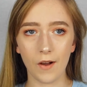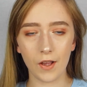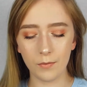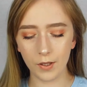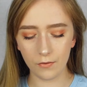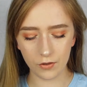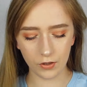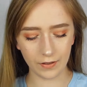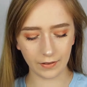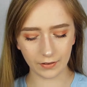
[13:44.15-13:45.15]
I hope you
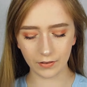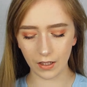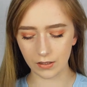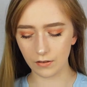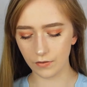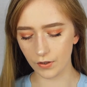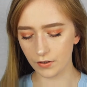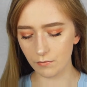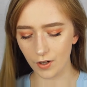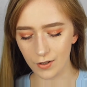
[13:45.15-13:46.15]
enjoyed this kind of first
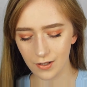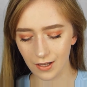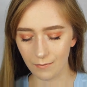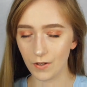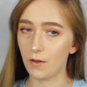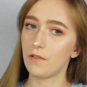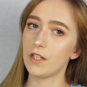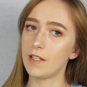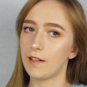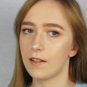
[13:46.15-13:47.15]
impressions. Let me know if you
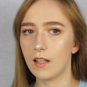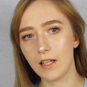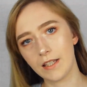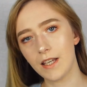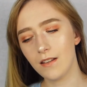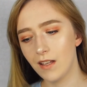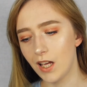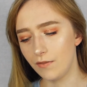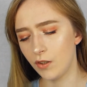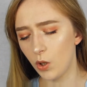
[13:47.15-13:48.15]
did like it.
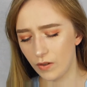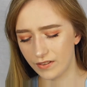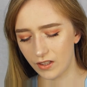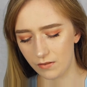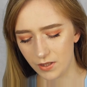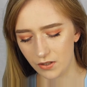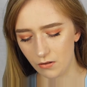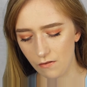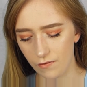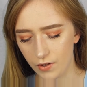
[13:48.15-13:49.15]
I'm not always going to be
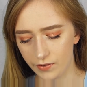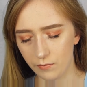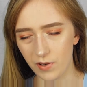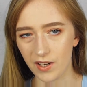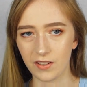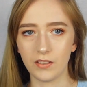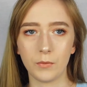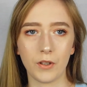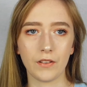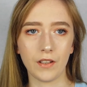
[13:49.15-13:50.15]
doing first impressions
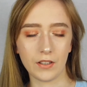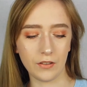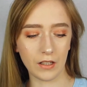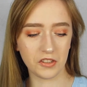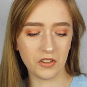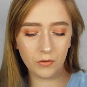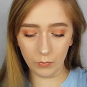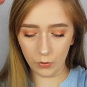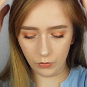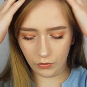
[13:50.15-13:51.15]
because I do like to do
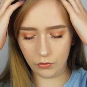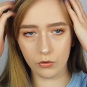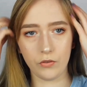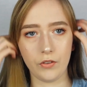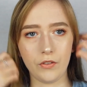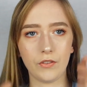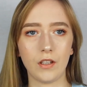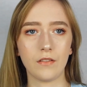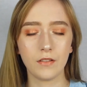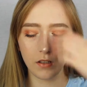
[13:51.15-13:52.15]
more tutorials and
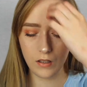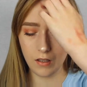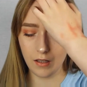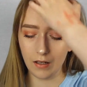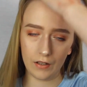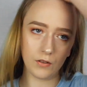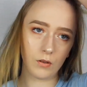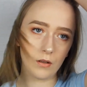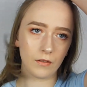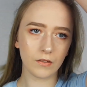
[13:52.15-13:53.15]
stuff. I don't
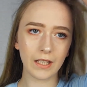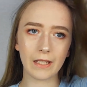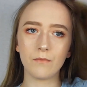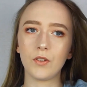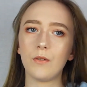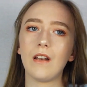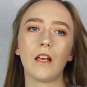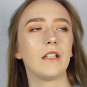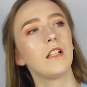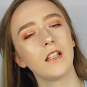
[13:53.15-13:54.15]
want to keep doing
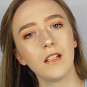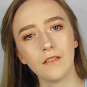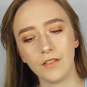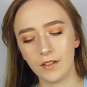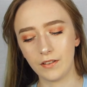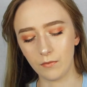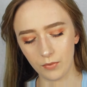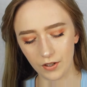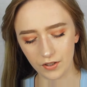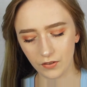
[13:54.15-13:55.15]
like first
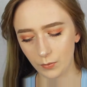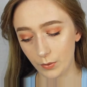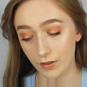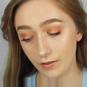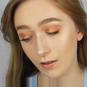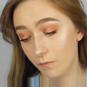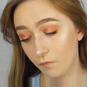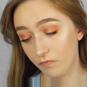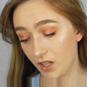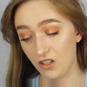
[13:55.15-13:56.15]
impressions because
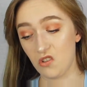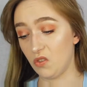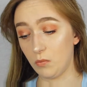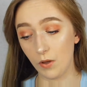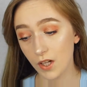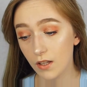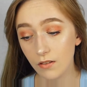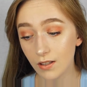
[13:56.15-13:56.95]
it costs money.